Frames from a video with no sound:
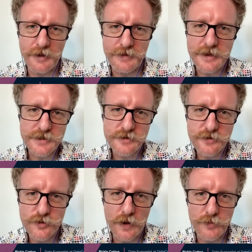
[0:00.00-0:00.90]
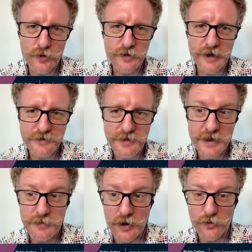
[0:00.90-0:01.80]
I think that's quite important. Like,
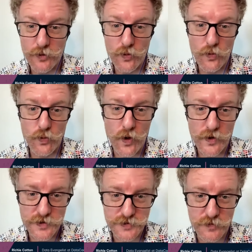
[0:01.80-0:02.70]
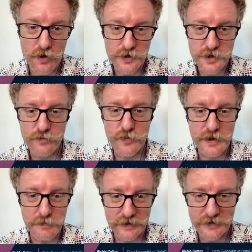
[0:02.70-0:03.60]
think about what goes wrong. Because often
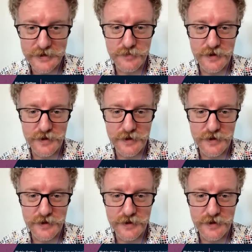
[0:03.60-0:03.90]
when you're building